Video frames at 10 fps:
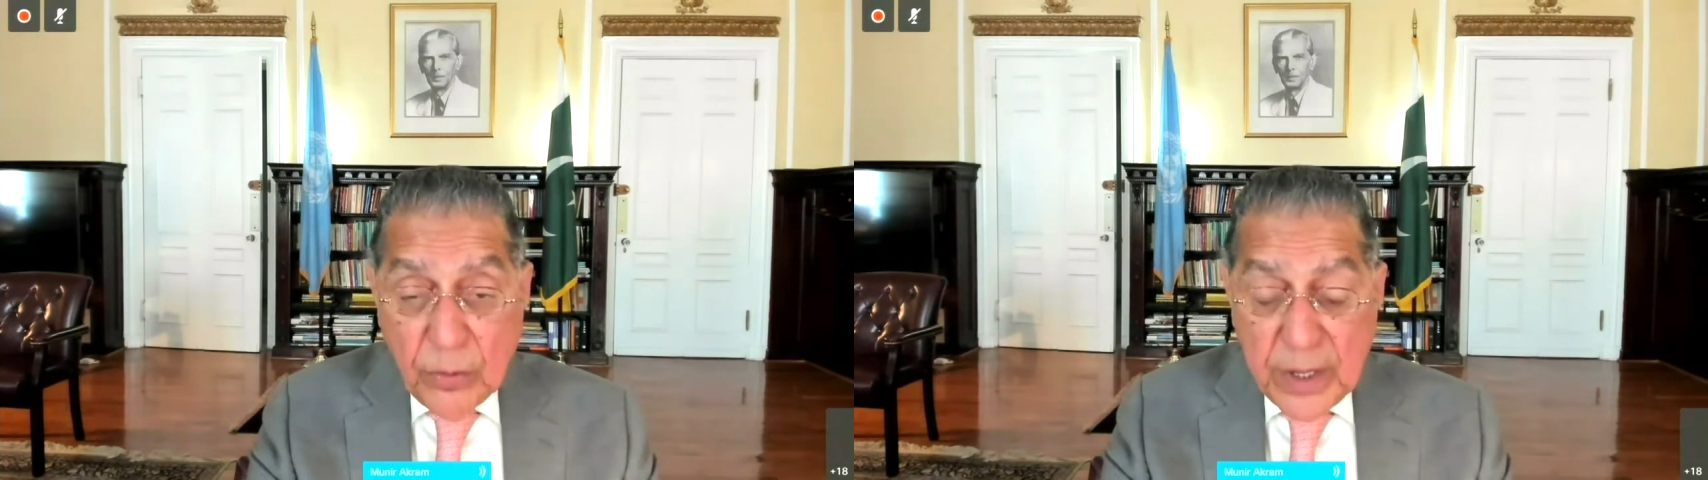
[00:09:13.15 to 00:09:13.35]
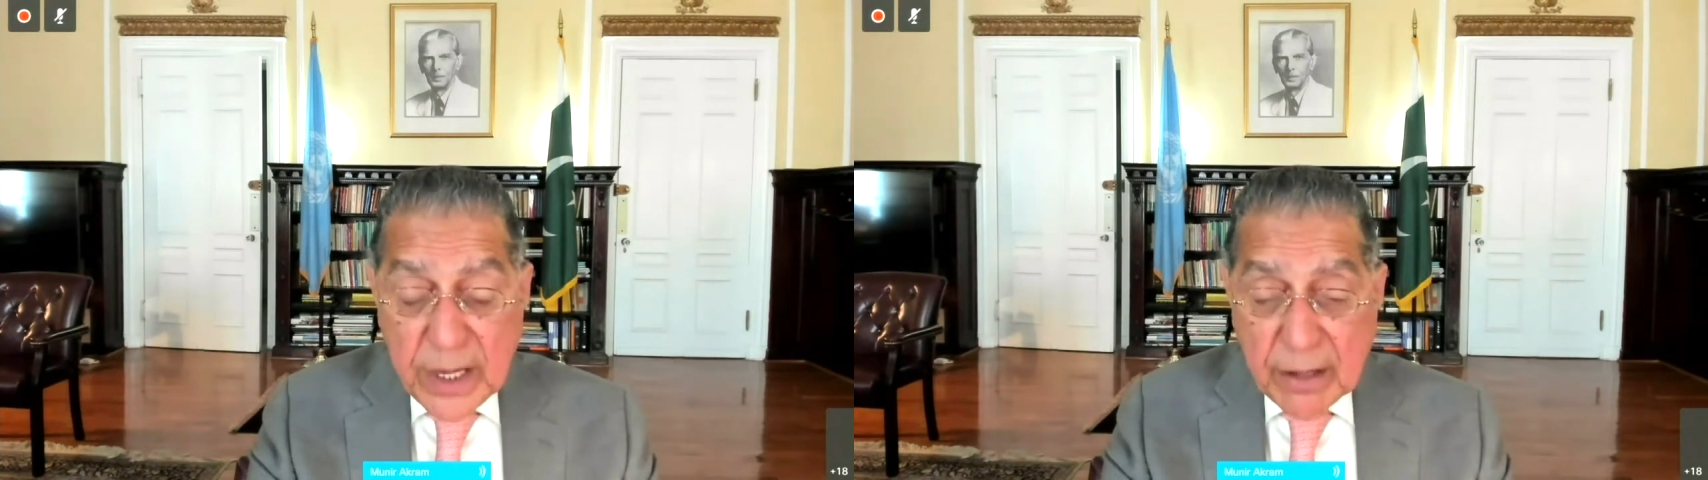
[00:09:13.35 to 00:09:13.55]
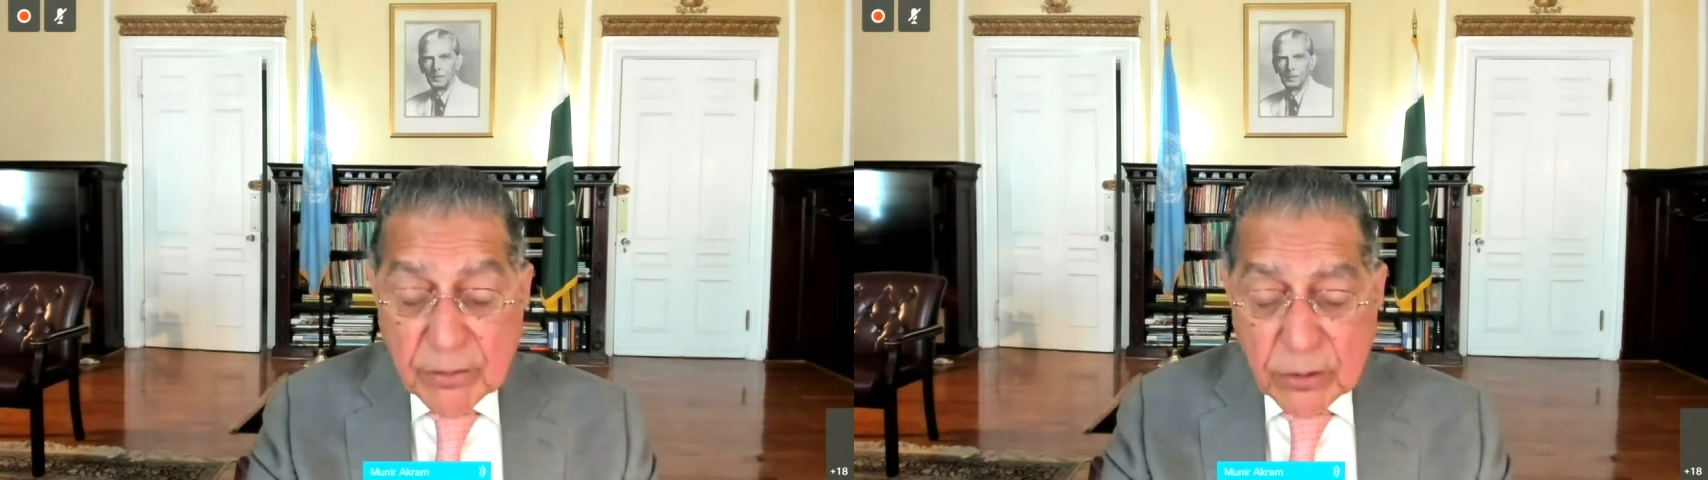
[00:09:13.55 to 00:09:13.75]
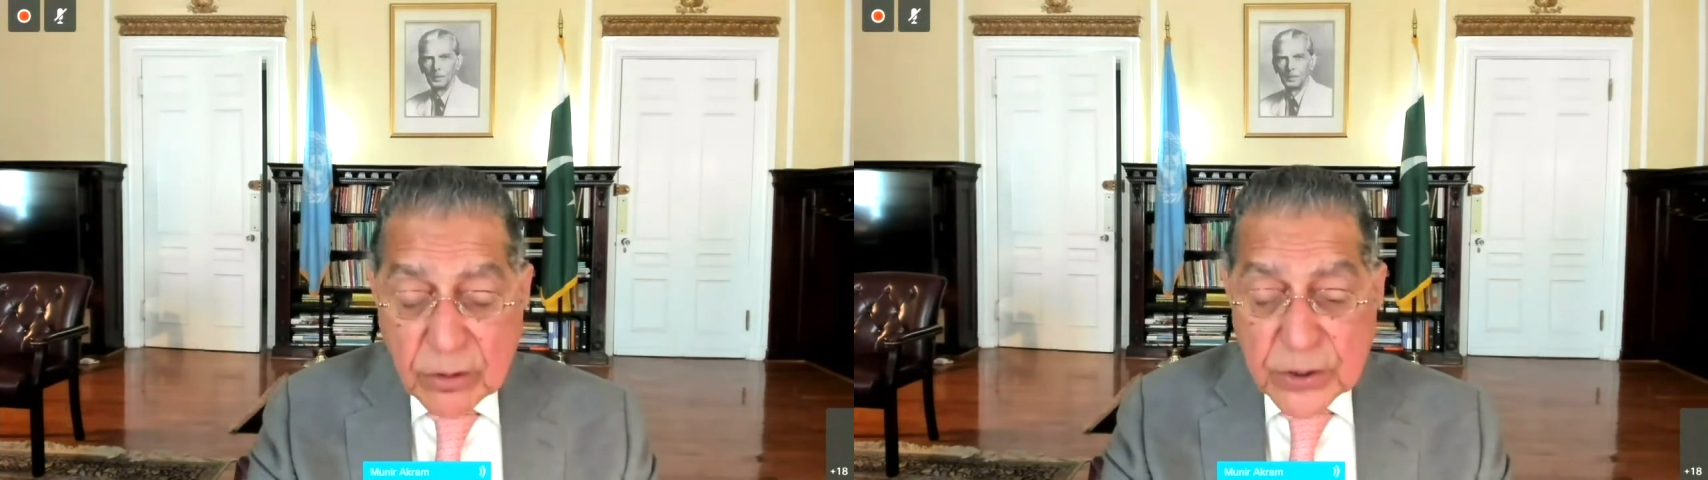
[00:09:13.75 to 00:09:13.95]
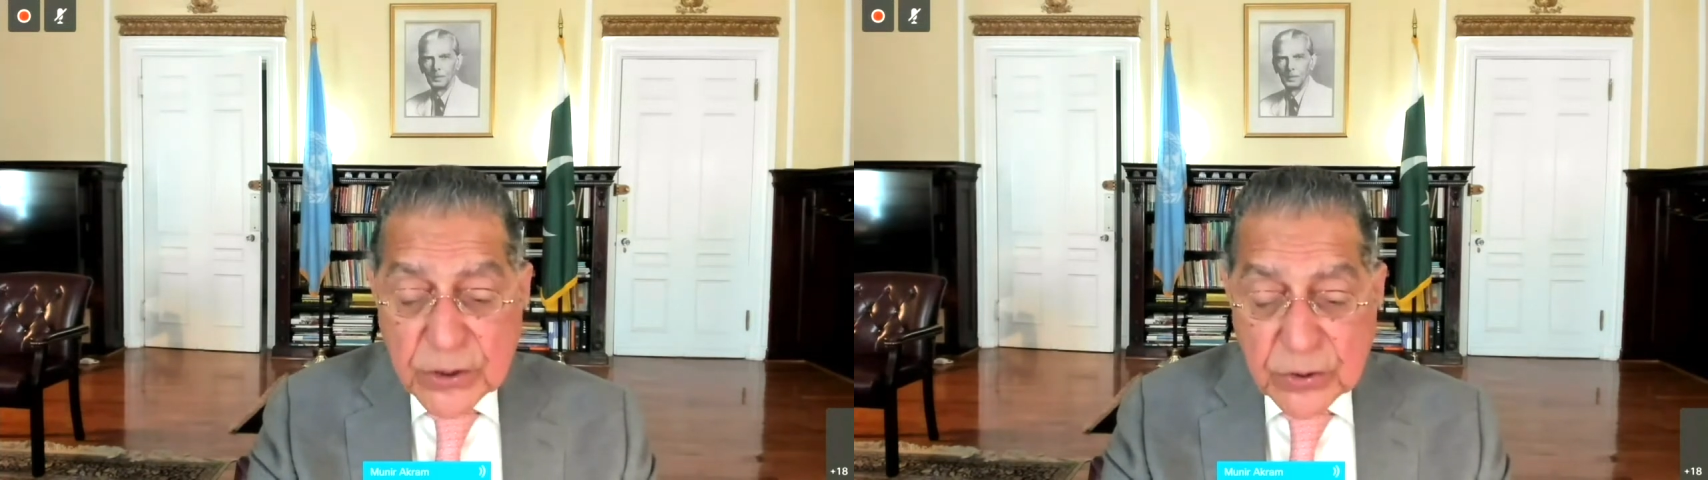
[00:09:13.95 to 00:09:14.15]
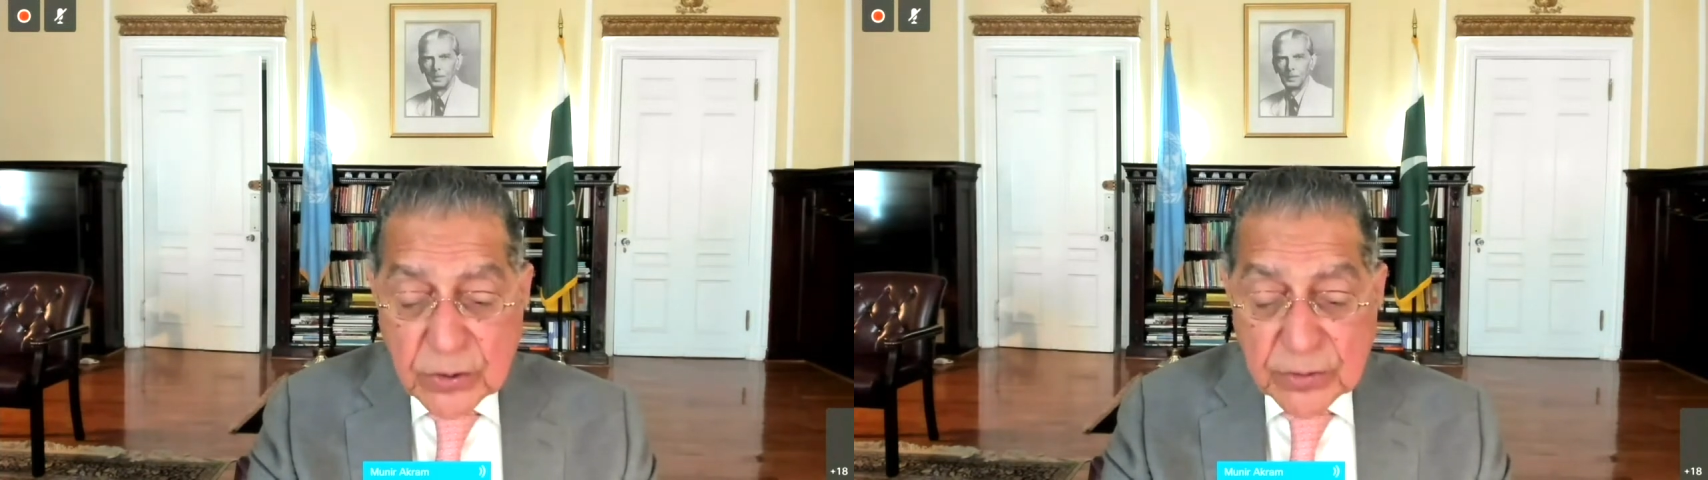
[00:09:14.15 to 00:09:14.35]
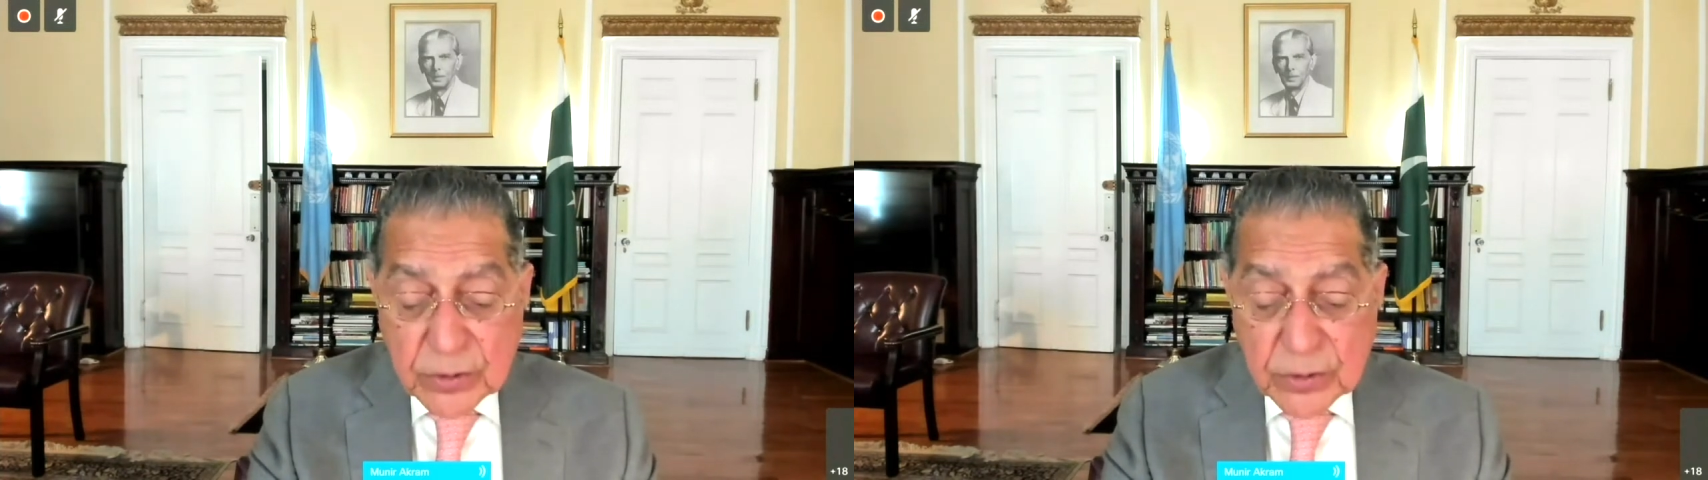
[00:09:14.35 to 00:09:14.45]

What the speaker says: We have also,